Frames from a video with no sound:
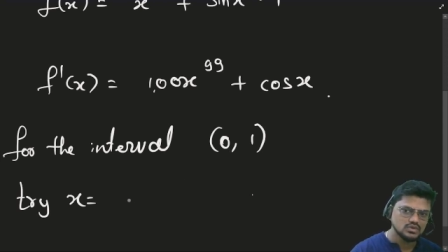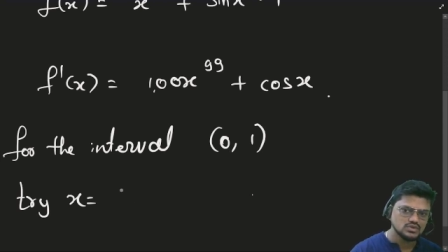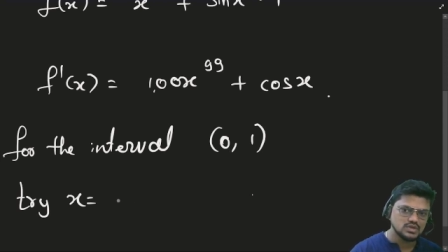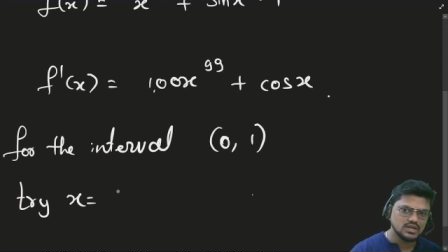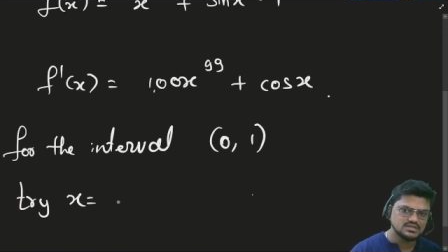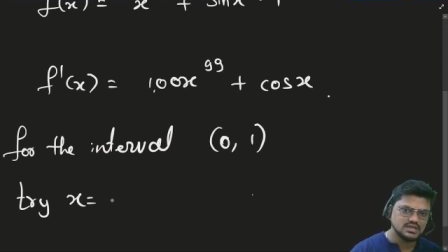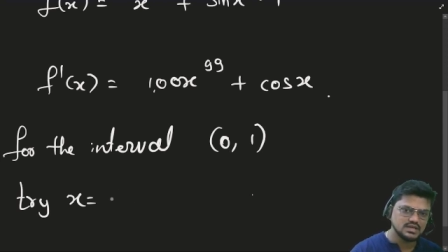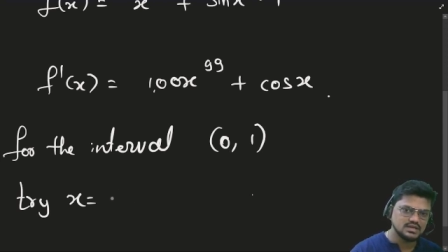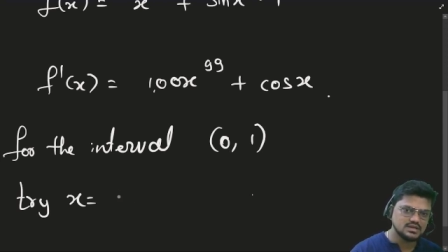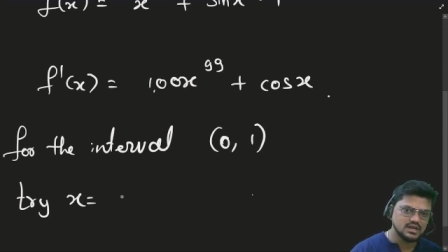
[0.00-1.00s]
So let's
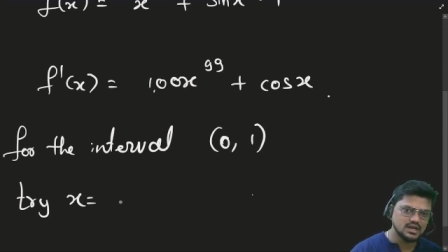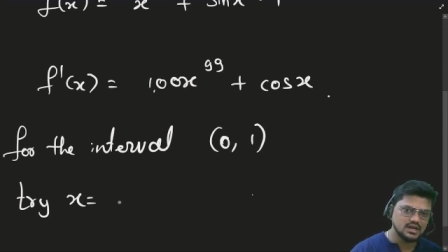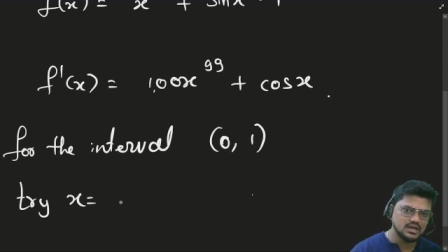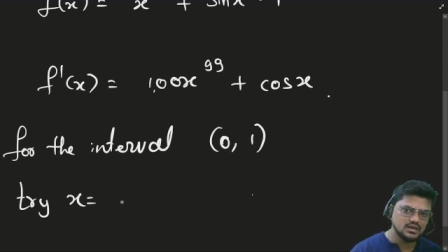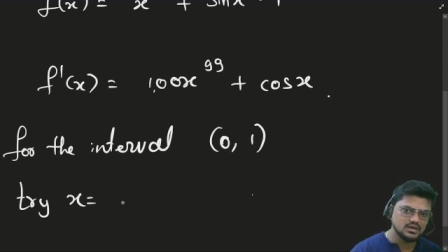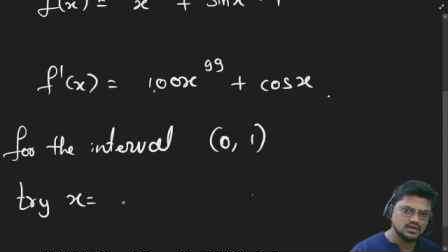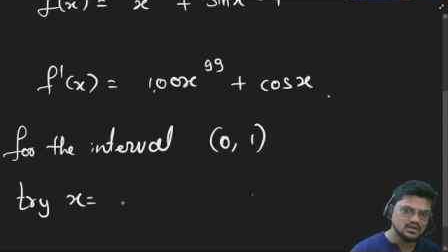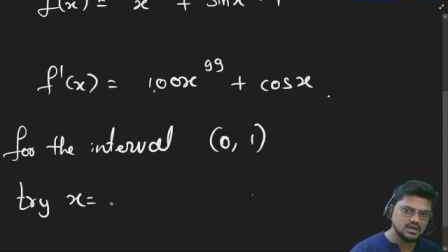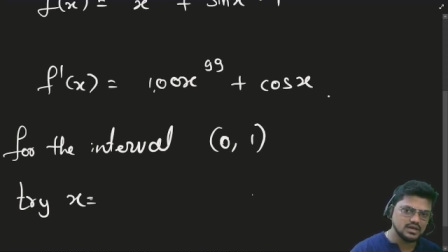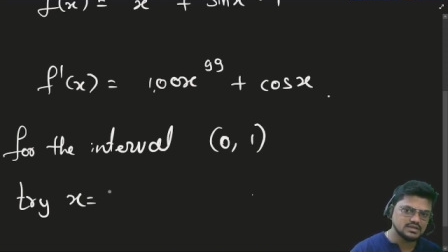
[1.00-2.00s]
say try
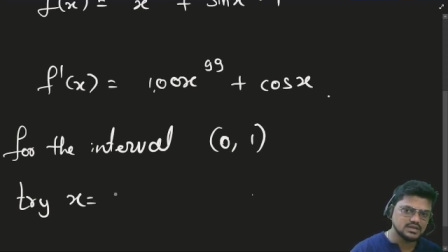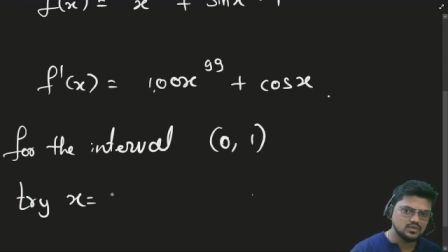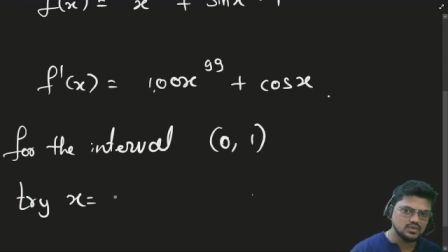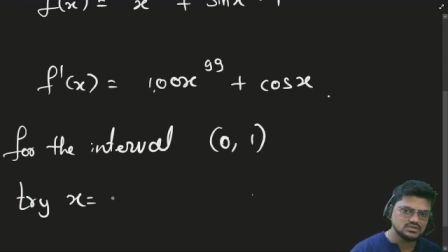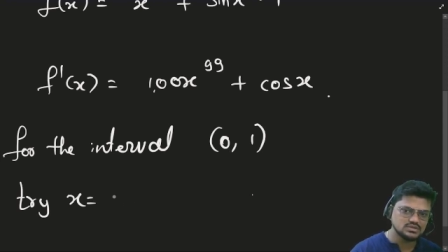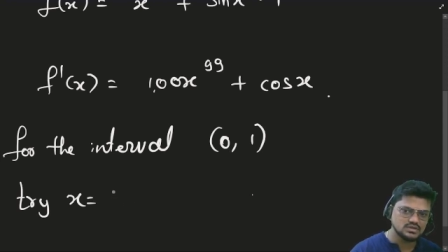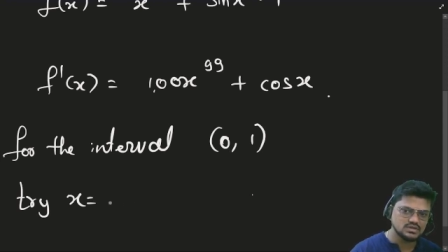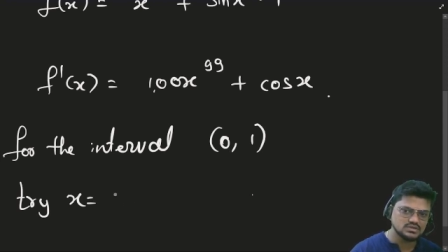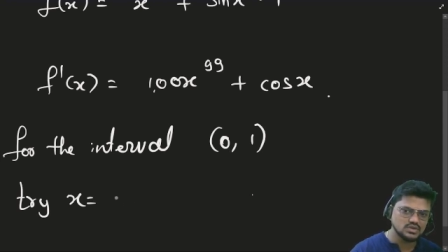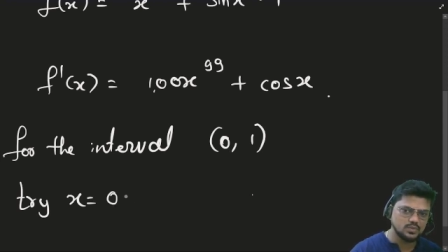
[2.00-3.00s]
x equals
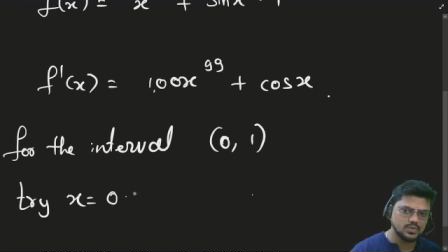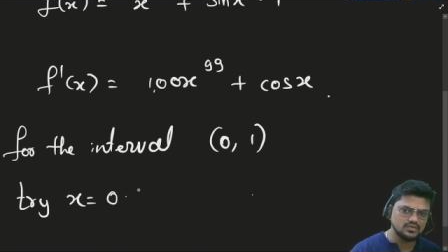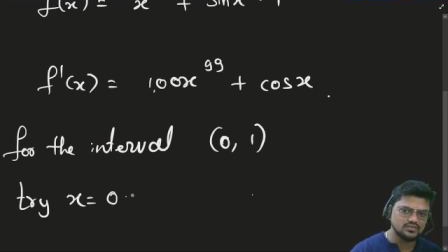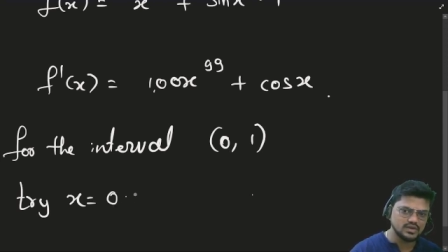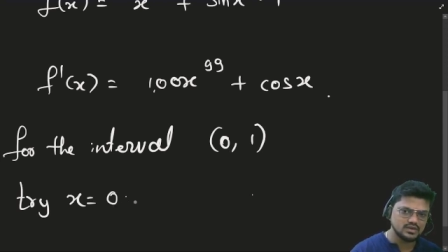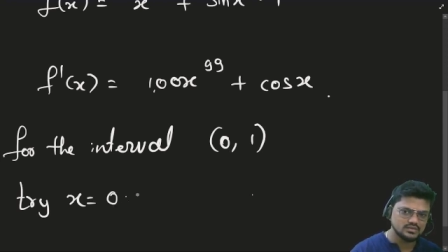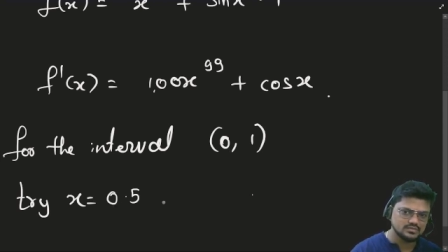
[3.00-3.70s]
0.5.